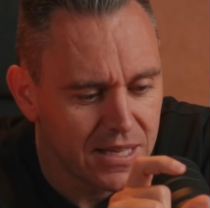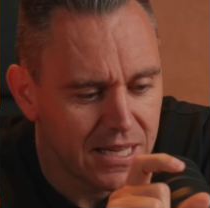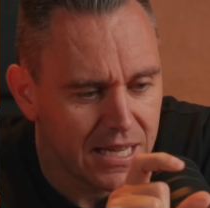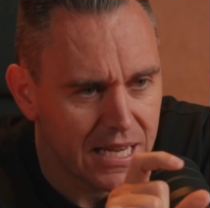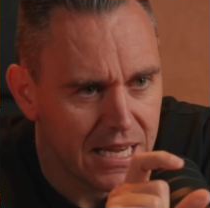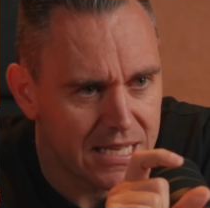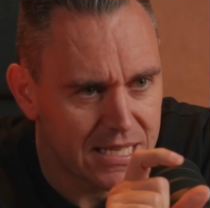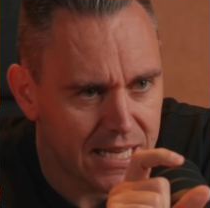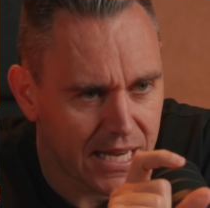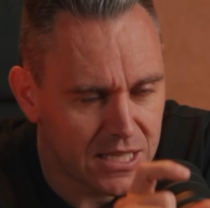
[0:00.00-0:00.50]

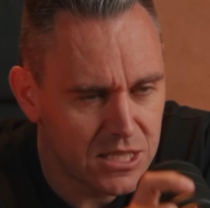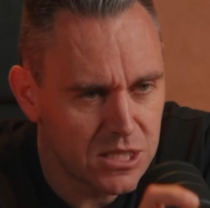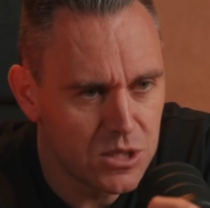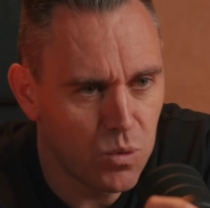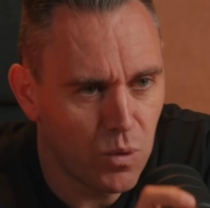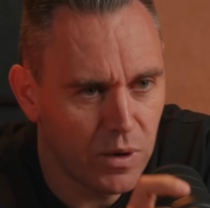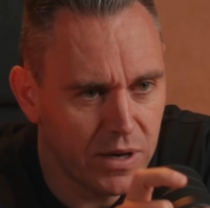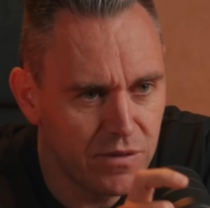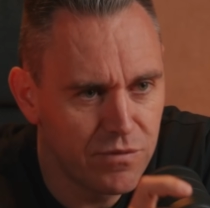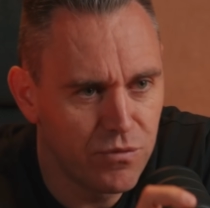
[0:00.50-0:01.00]
it takes
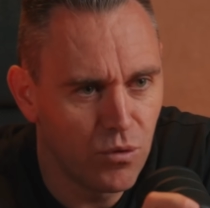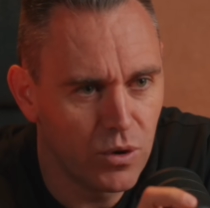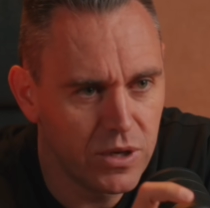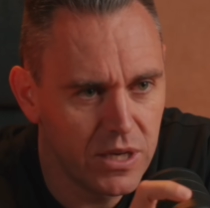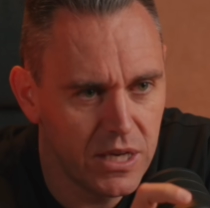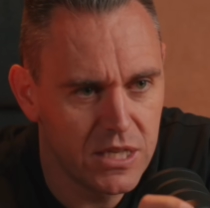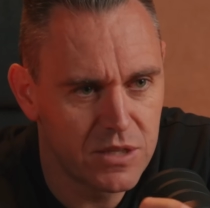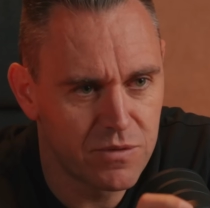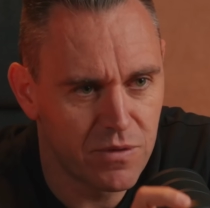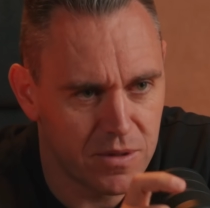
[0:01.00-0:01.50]
24
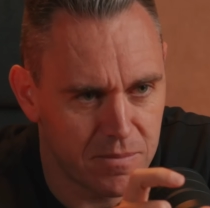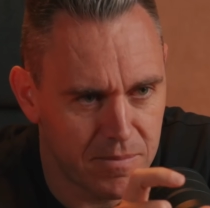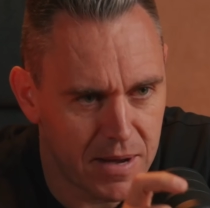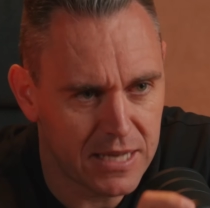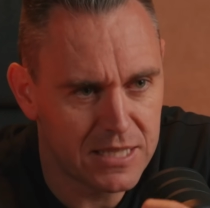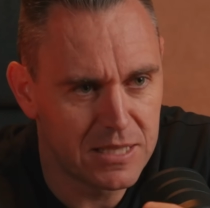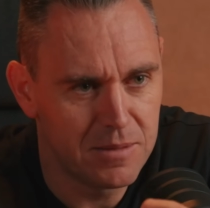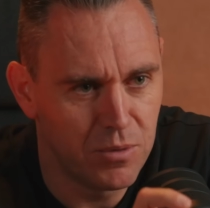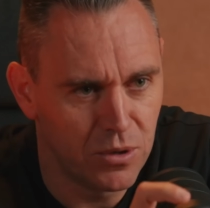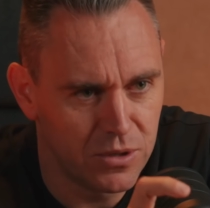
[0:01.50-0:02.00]
years for the
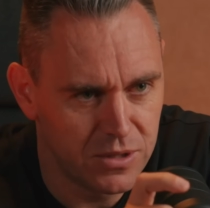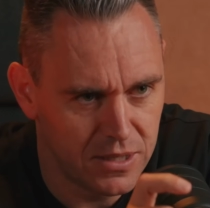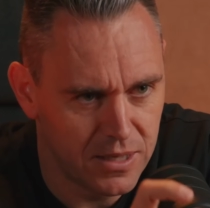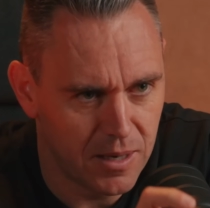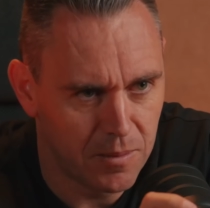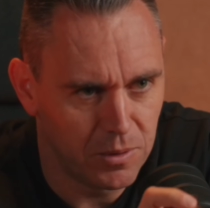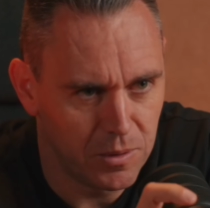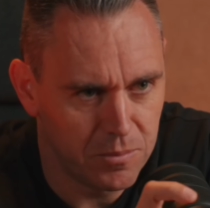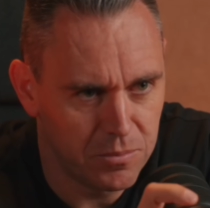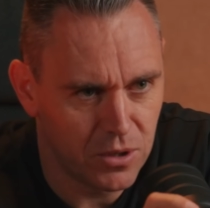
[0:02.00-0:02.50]
maxi bond to
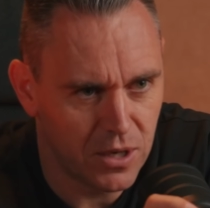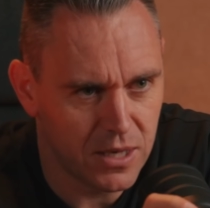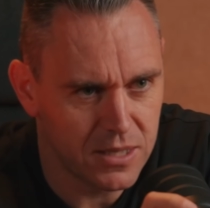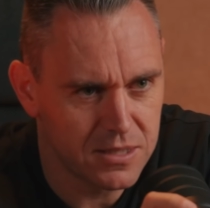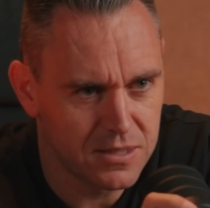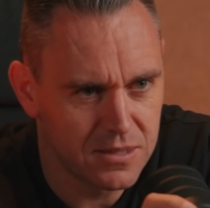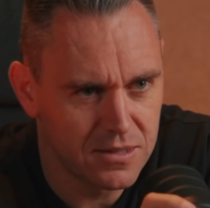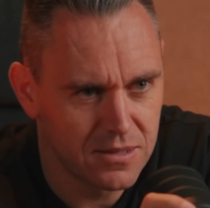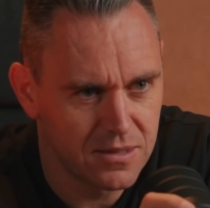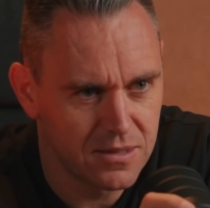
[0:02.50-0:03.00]
double in price.